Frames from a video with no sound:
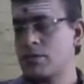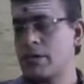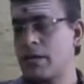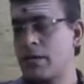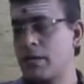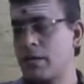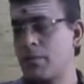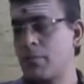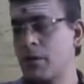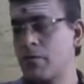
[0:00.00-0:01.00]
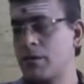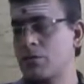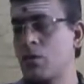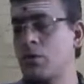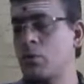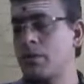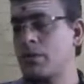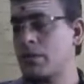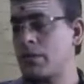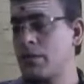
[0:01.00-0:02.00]
Standard rate per hour is going to be
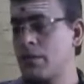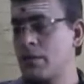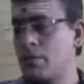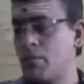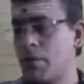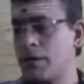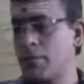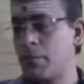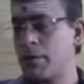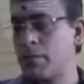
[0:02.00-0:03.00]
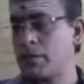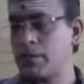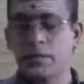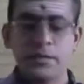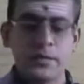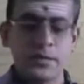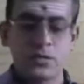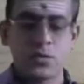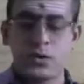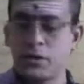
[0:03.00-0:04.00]
3 multiplied by 3
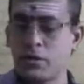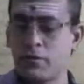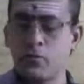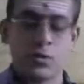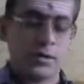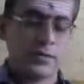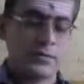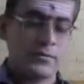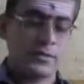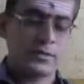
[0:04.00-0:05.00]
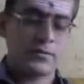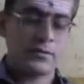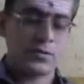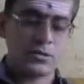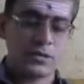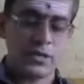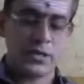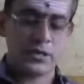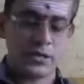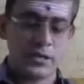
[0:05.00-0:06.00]
is going to give you what?
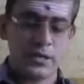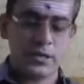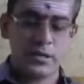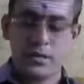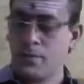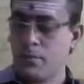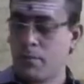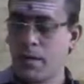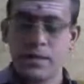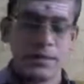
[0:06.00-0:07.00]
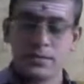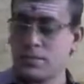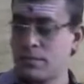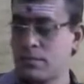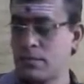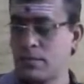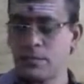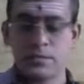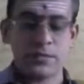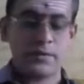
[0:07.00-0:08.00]
77,800 minus
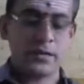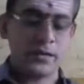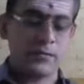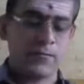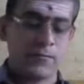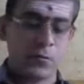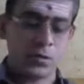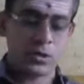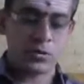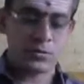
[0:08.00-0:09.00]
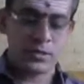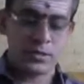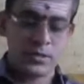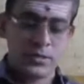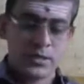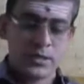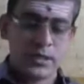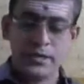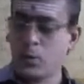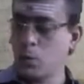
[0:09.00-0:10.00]
74,000
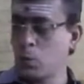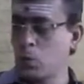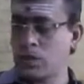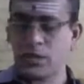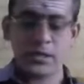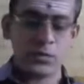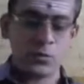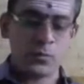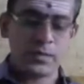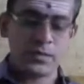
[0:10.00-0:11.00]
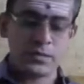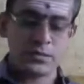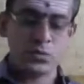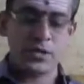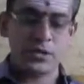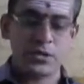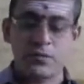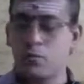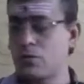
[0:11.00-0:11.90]
into 3 rupees is going to give you